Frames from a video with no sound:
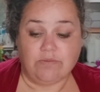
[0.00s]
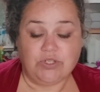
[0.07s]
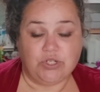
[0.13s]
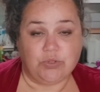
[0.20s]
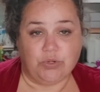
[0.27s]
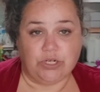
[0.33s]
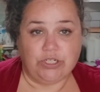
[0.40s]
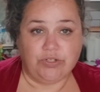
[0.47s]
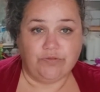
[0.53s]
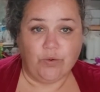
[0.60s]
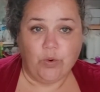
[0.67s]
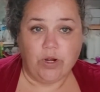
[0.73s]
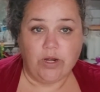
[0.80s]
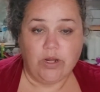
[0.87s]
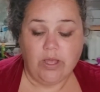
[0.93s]
storage
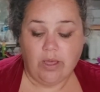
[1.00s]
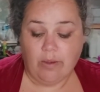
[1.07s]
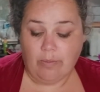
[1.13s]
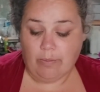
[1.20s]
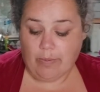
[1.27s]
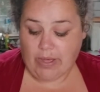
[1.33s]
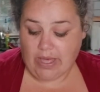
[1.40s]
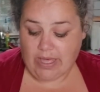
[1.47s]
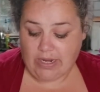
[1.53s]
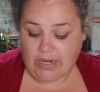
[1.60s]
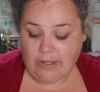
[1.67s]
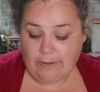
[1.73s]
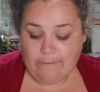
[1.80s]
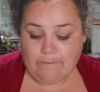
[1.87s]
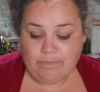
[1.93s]
for. But
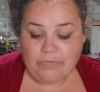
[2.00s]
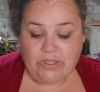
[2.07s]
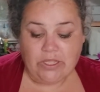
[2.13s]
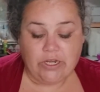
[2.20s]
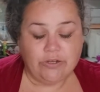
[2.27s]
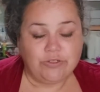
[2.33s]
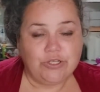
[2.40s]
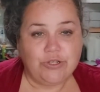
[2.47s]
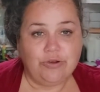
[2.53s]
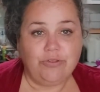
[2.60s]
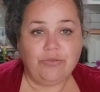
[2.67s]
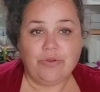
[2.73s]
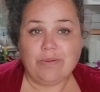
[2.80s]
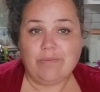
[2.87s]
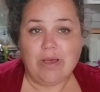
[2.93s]
2 to
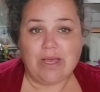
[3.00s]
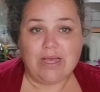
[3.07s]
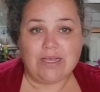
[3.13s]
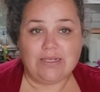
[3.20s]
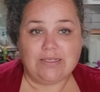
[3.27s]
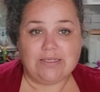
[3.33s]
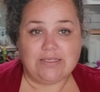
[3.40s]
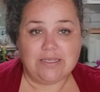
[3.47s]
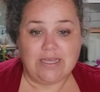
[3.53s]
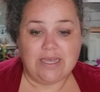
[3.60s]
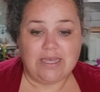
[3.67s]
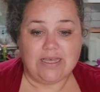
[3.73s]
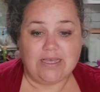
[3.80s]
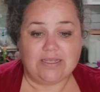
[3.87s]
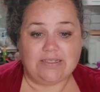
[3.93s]
3 months
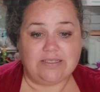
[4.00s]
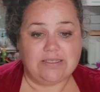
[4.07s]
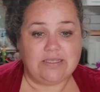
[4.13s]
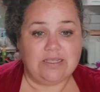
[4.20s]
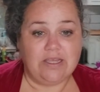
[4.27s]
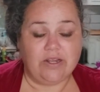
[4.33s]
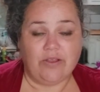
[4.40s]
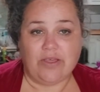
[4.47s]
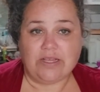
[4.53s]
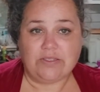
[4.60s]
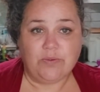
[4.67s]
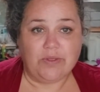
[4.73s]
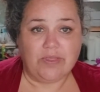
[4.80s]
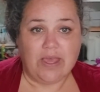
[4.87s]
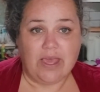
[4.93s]
is,
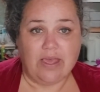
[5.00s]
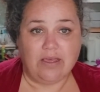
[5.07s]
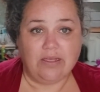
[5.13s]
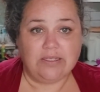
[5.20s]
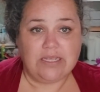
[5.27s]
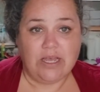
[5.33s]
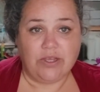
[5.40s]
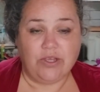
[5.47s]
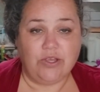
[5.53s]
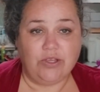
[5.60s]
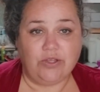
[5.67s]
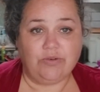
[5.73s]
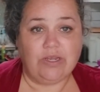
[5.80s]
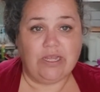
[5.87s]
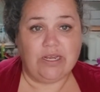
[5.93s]
that's what they tell
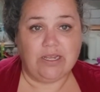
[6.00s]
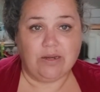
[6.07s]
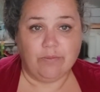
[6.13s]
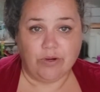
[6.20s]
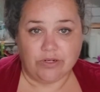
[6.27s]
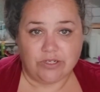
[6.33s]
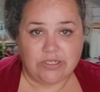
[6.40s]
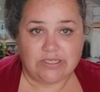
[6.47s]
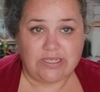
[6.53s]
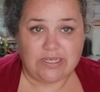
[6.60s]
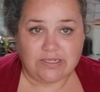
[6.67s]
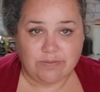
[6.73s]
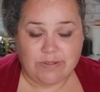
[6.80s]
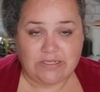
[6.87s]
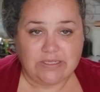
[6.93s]
you need in emergency
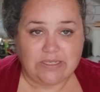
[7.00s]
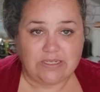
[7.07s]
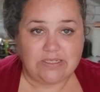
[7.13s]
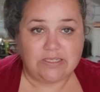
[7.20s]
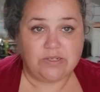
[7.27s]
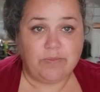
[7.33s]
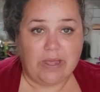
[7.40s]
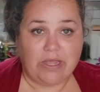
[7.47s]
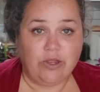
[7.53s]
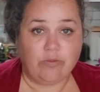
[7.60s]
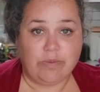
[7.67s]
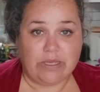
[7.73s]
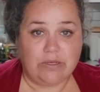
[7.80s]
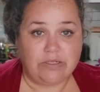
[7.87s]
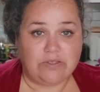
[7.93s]
expenses to pay your
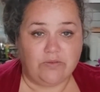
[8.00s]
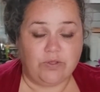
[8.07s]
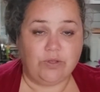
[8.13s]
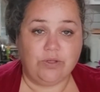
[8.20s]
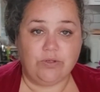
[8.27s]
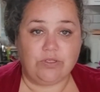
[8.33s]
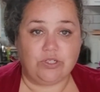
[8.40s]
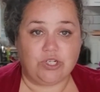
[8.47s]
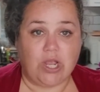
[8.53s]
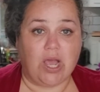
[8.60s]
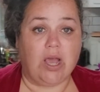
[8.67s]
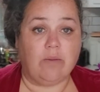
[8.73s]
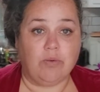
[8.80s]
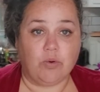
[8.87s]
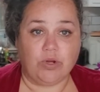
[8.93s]
bills if you lose a
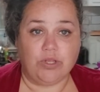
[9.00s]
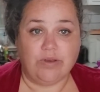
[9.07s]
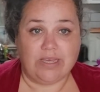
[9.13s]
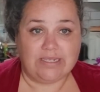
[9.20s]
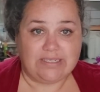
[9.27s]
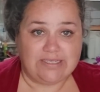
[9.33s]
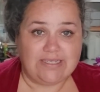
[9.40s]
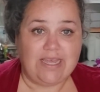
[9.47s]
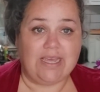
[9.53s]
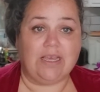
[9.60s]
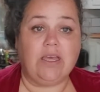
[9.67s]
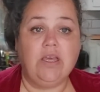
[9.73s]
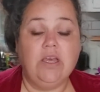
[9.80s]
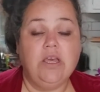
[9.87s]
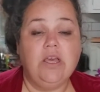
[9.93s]
job or you get sick